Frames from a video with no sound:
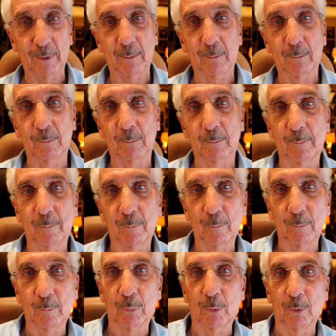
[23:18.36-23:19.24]
Burma
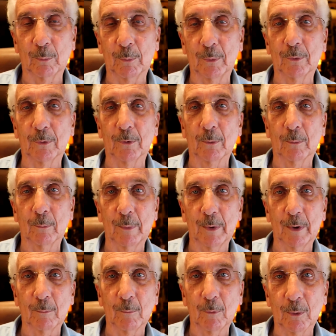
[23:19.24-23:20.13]
or Myanmar, but
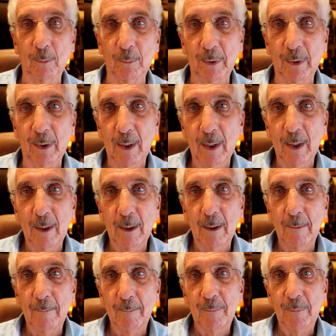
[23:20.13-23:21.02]
I
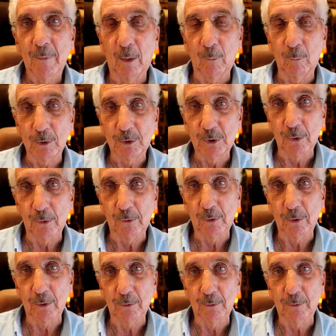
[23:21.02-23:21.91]
want you to seriously
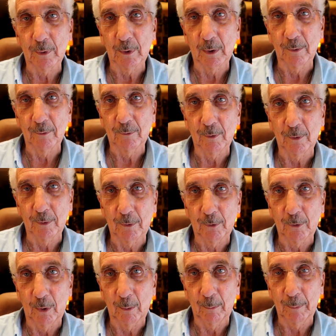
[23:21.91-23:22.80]
consider going back
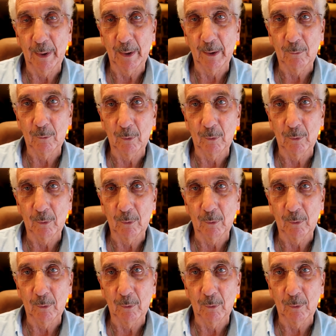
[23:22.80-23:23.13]
with me.